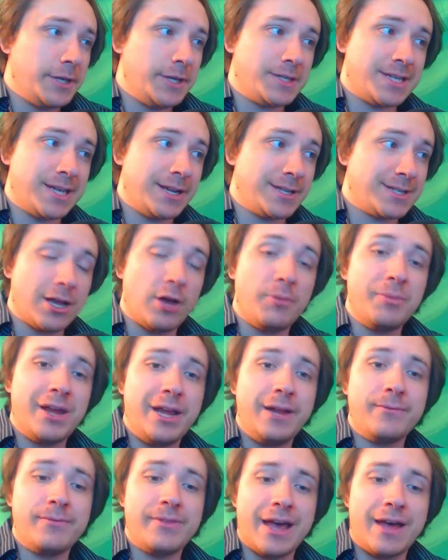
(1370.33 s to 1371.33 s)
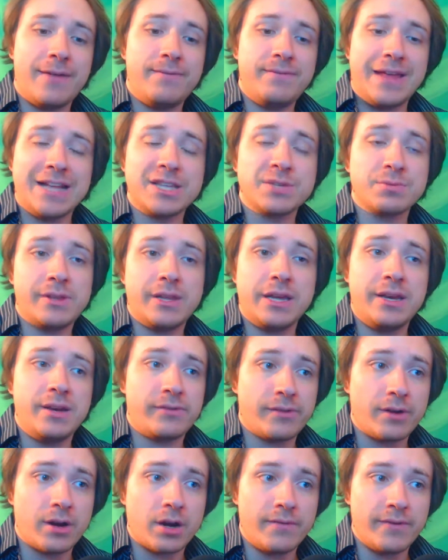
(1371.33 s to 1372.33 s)
tell me that that's what they
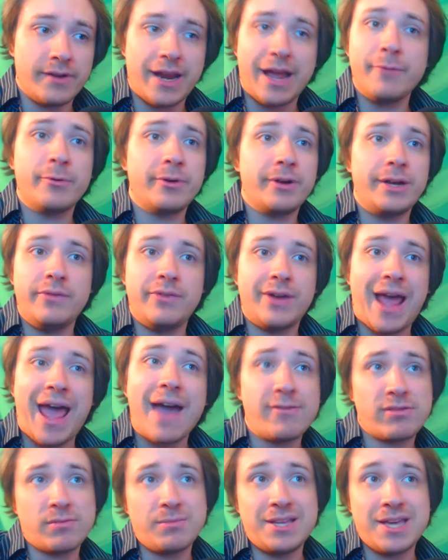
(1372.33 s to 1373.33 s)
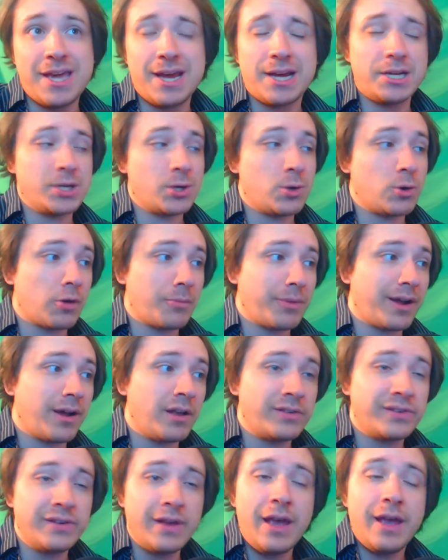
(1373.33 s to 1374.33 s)
deserved, and I wouldn't even have to be taken to court
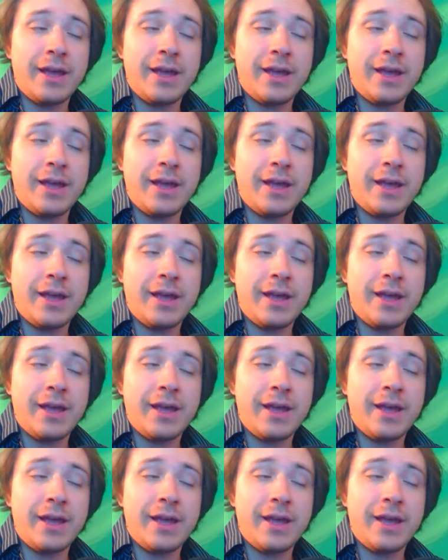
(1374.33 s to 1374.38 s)
because,